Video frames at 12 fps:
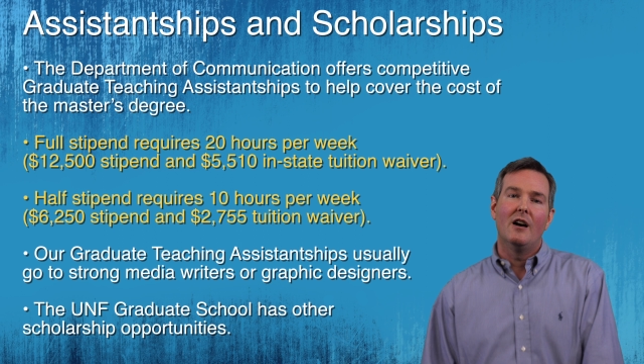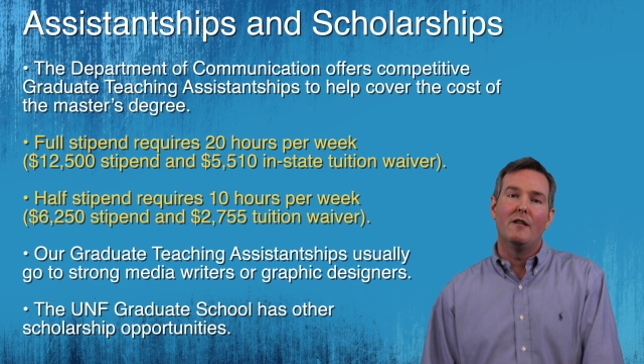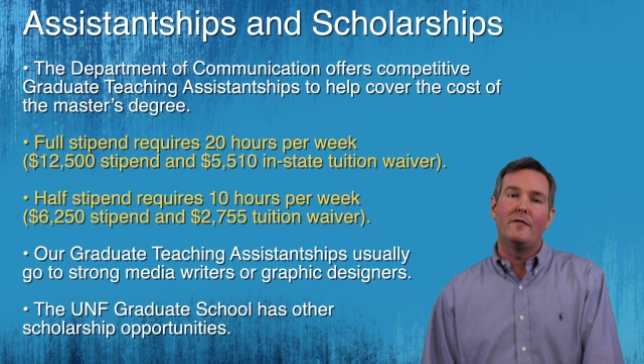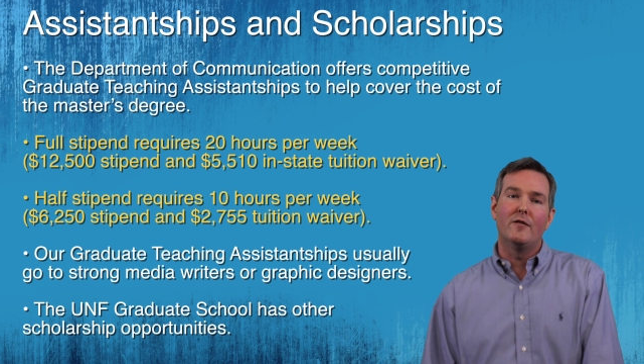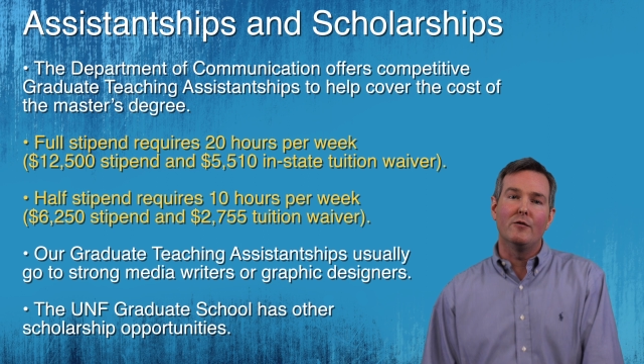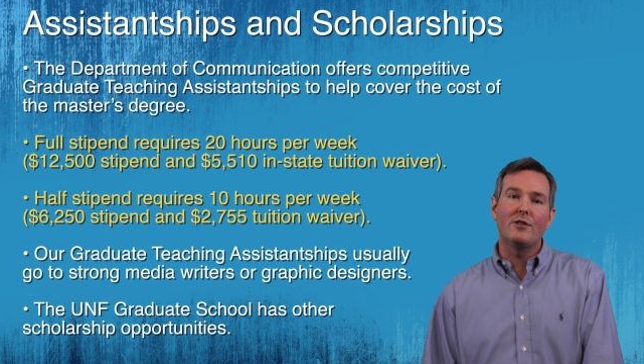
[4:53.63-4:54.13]
A
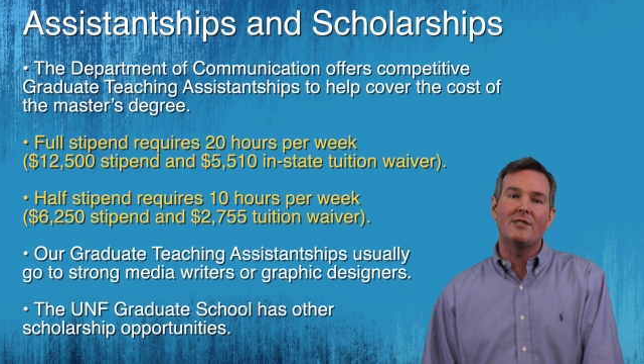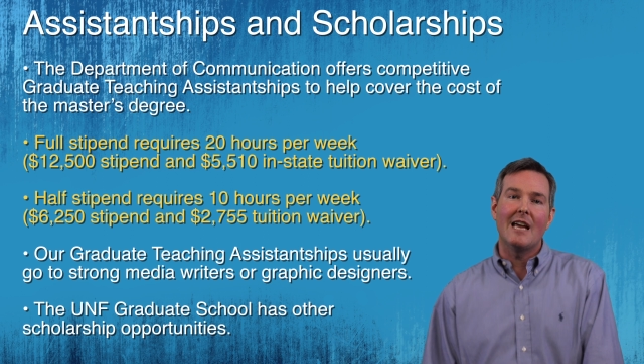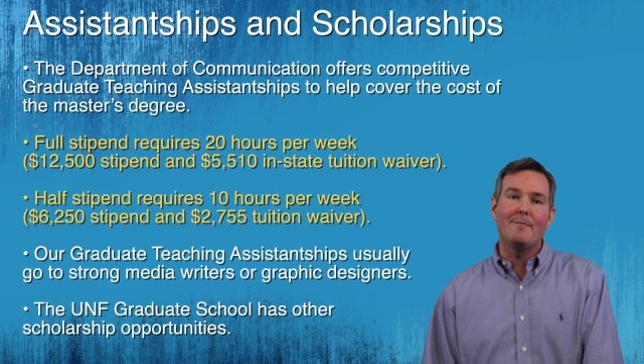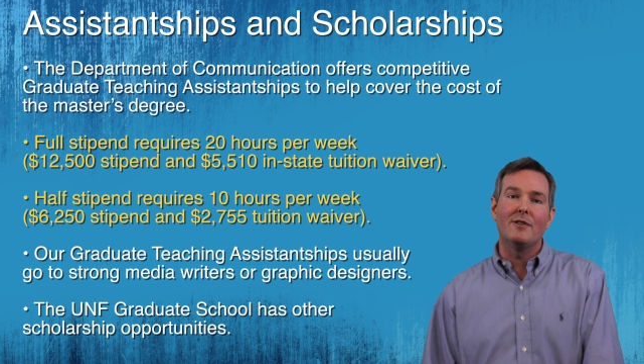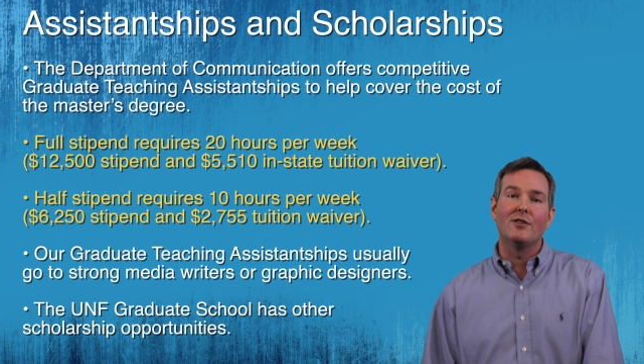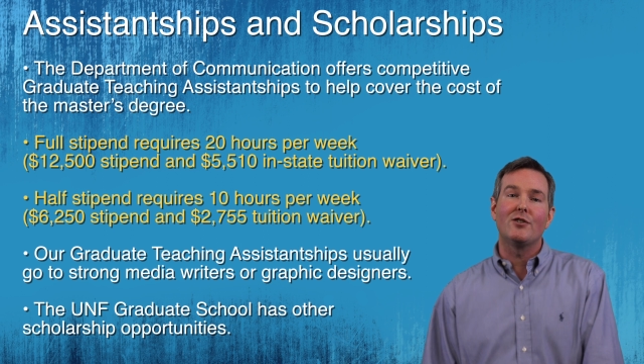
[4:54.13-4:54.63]
full
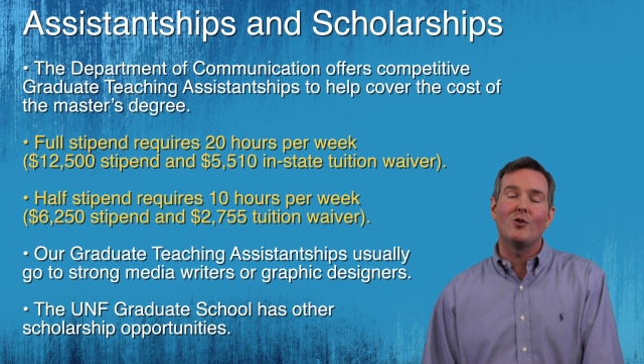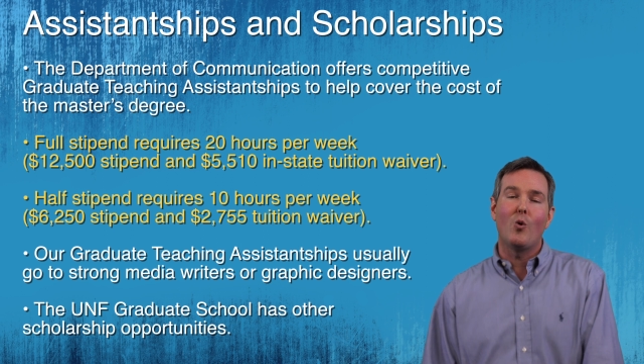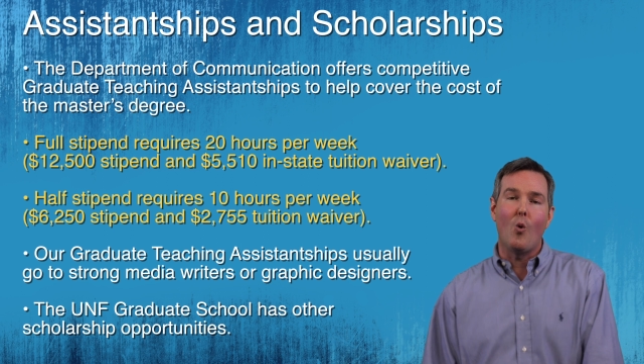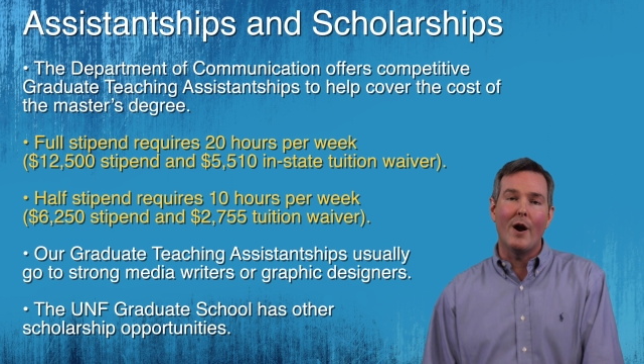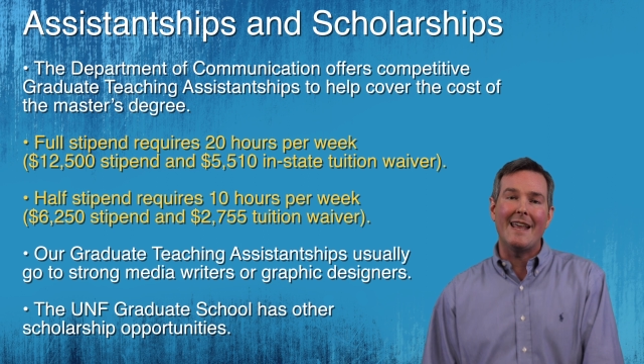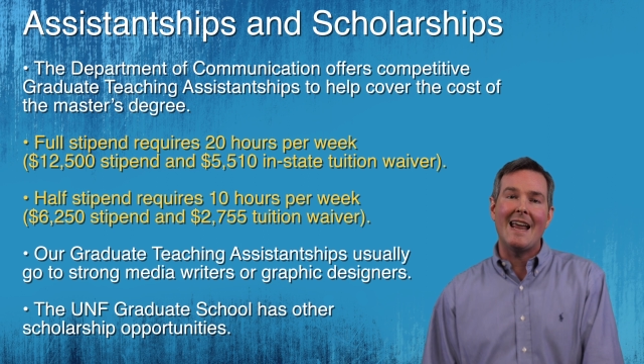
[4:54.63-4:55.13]
stipend is
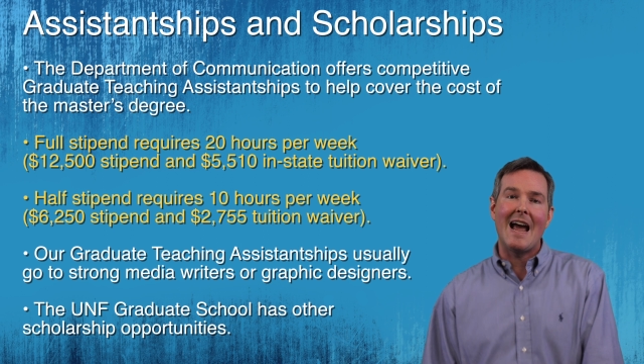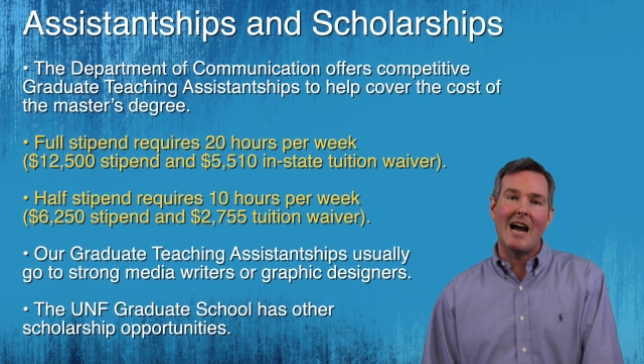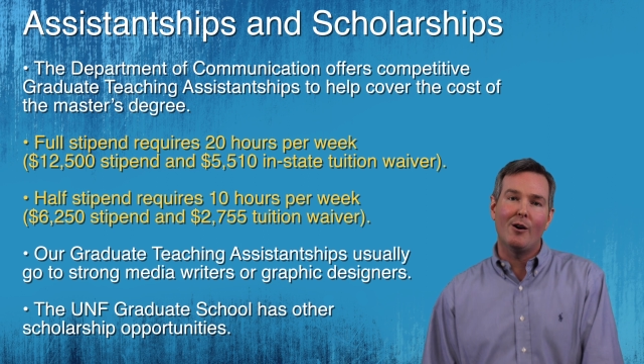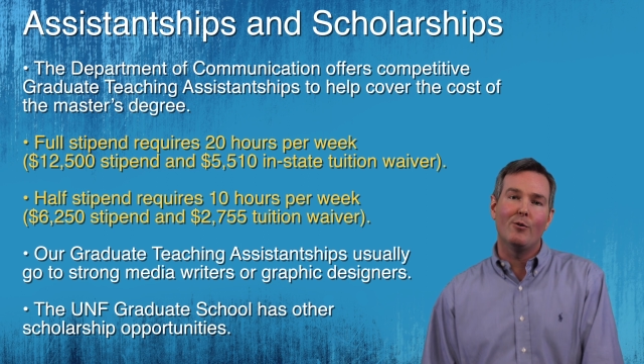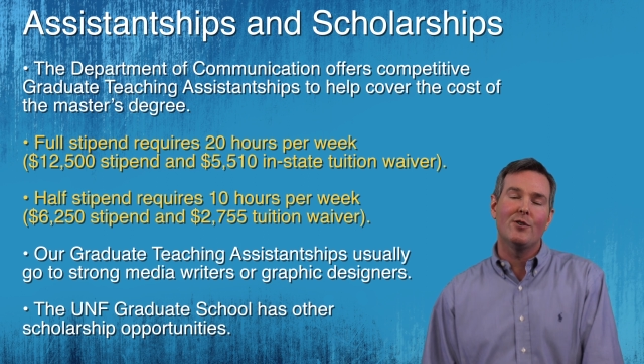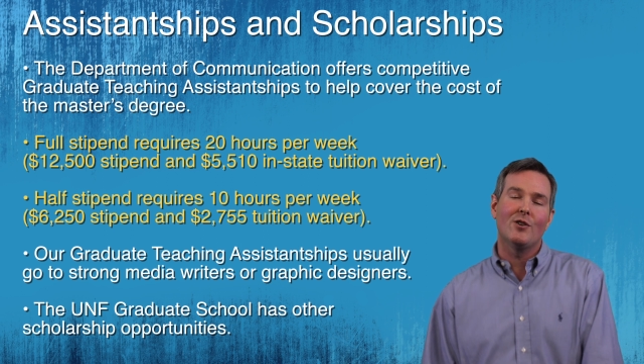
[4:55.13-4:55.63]
20
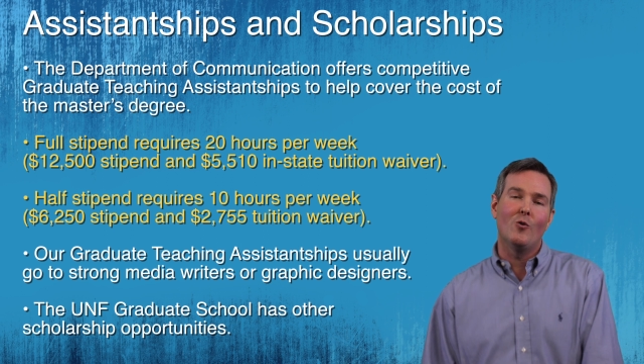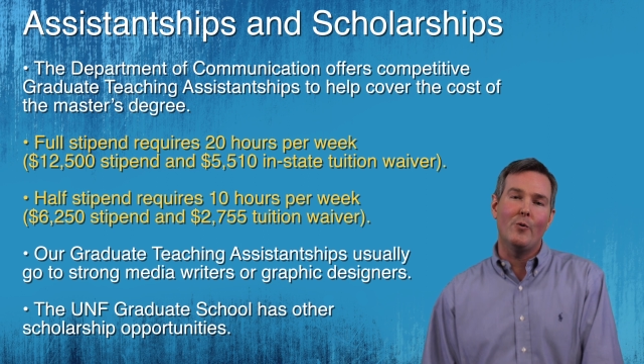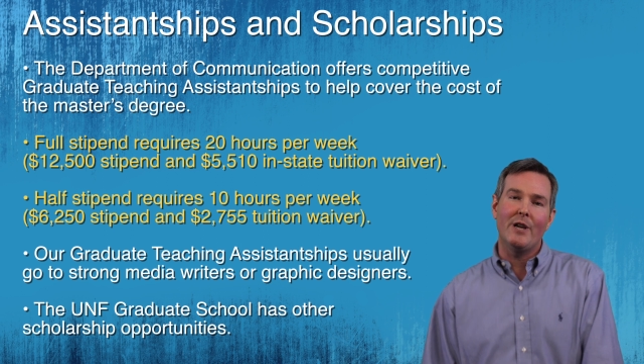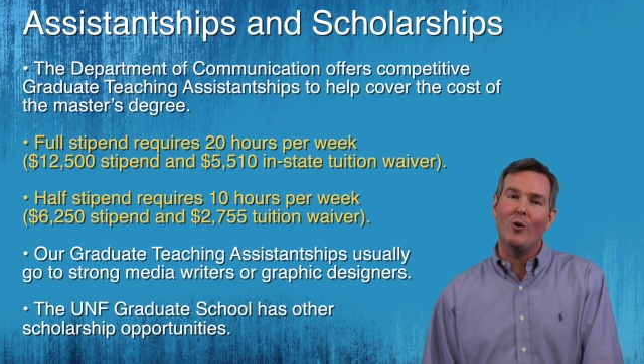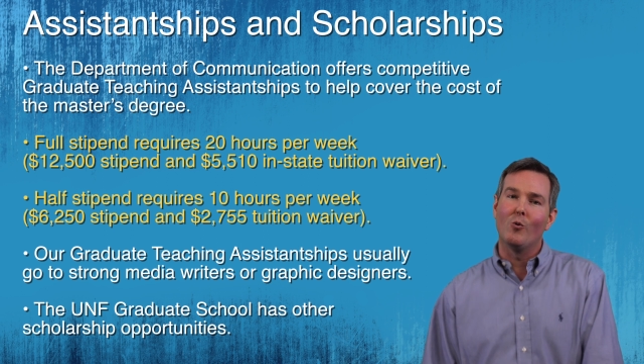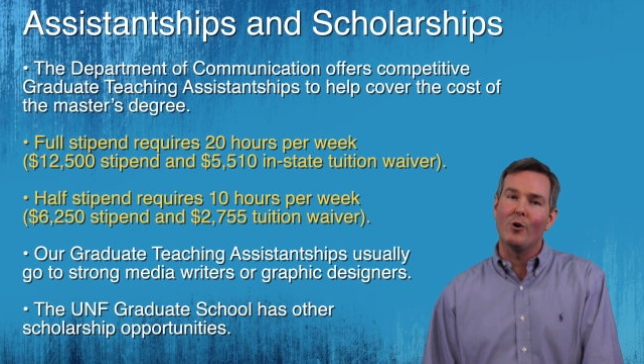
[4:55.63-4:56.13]
hours a
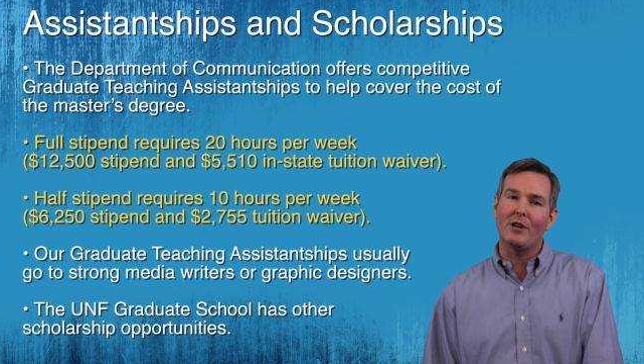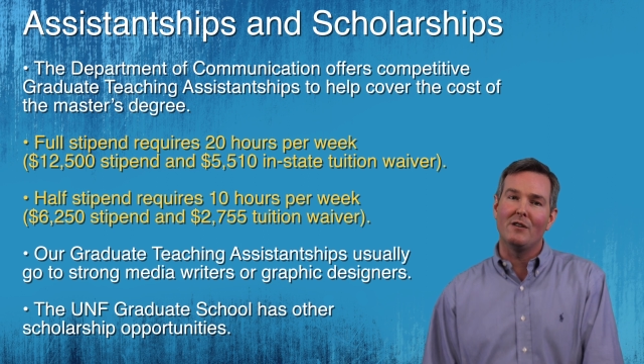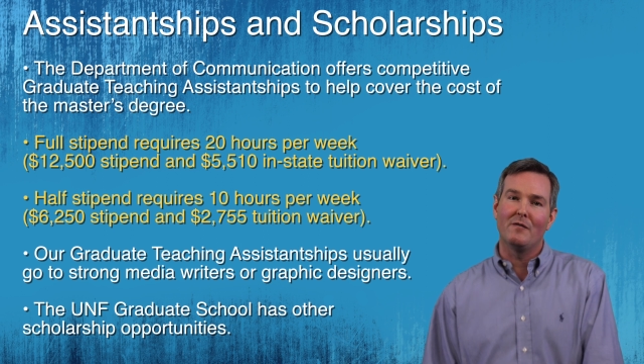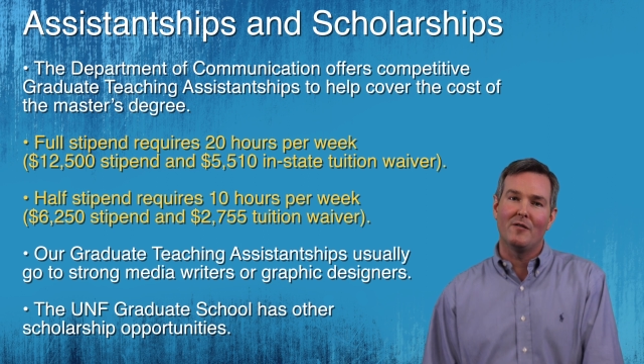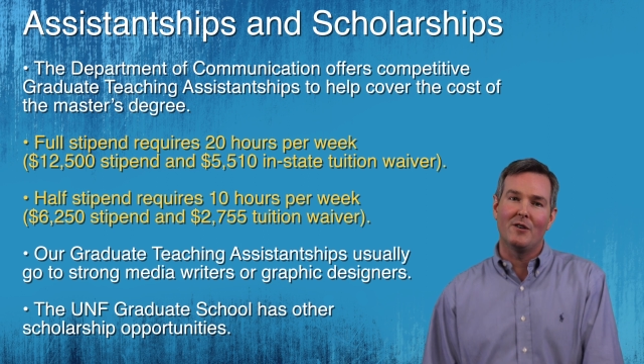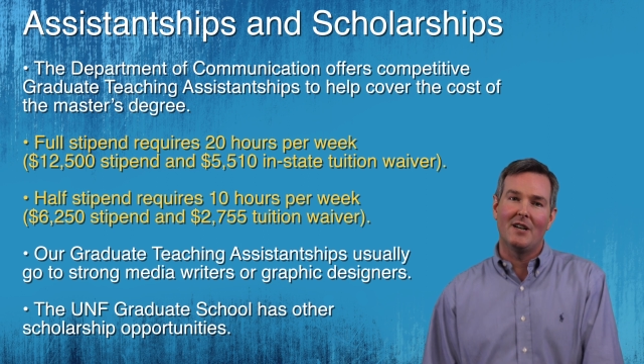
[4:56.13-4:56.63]
week
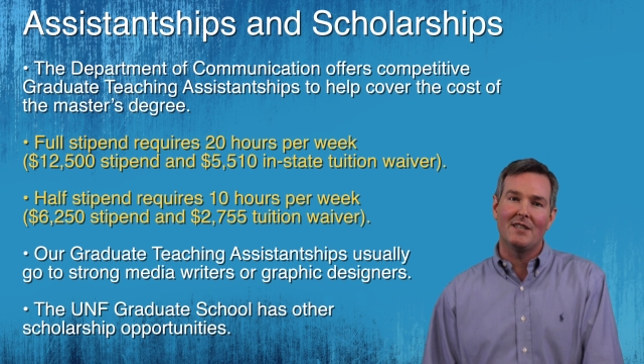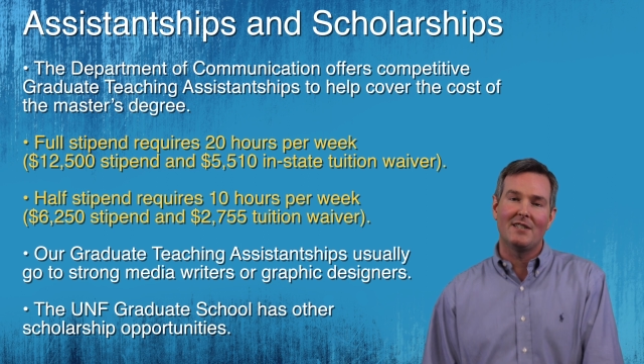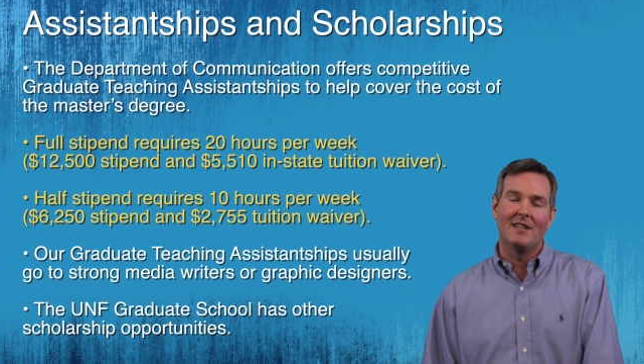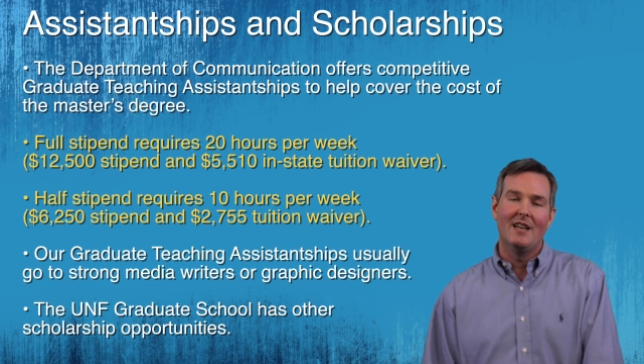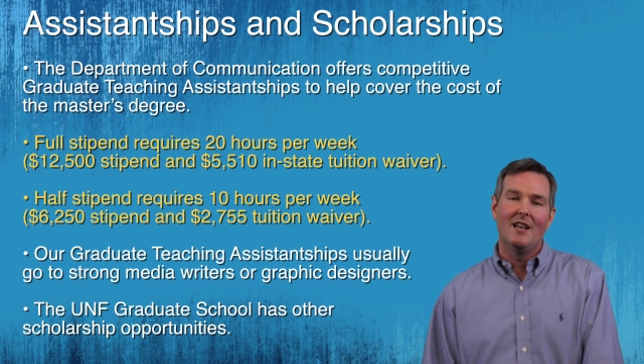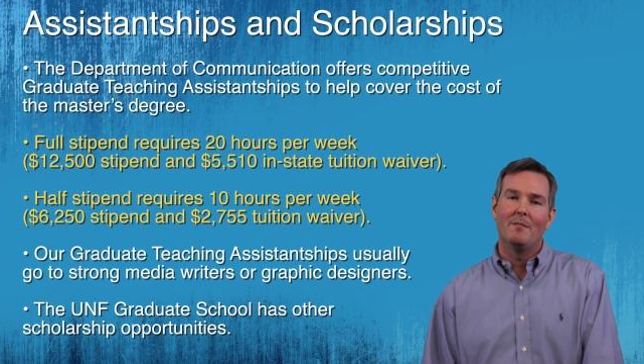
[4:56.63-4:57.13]
working for us.